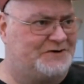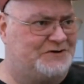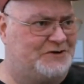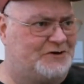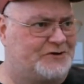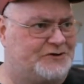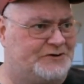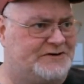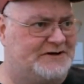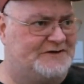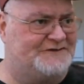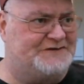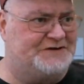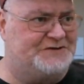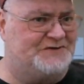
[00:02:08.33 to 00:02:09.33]
you're good
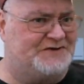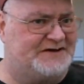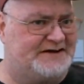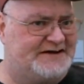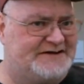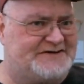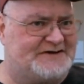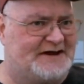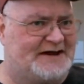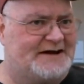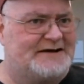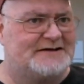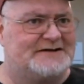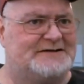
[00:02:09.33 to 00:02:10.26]
enough to do the inside.